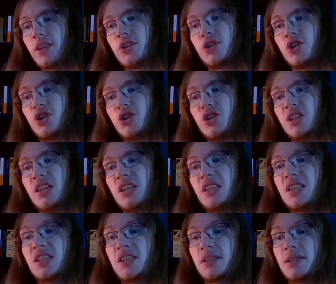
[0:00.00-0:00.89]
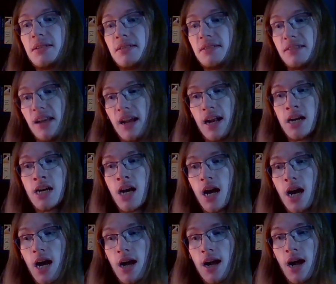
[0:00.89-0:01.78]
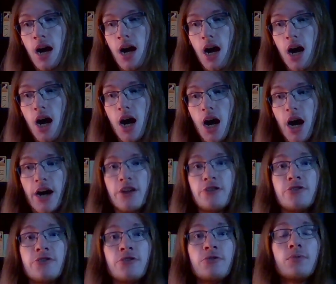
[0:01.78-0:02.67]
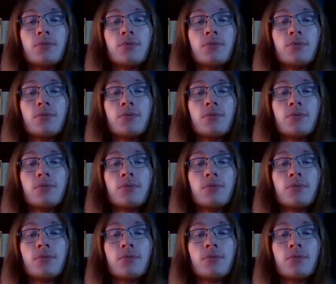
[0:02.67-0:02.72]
Just this utter